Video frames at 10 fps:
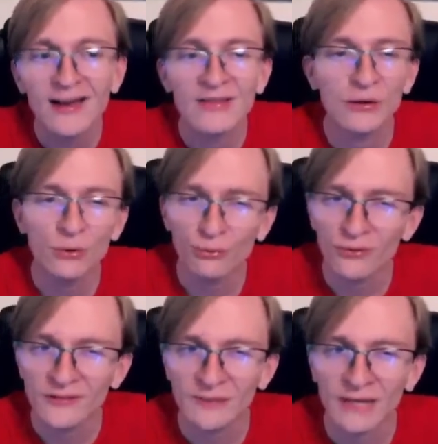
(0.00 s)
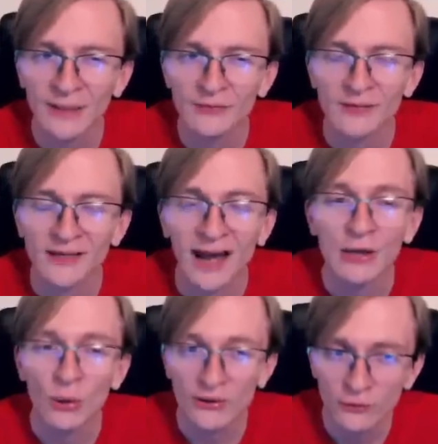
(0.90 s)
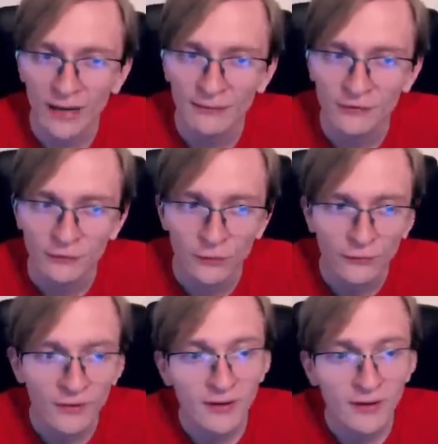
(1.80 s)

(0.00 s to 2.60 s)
They do throw at the same time as me. I know I survive a Surf.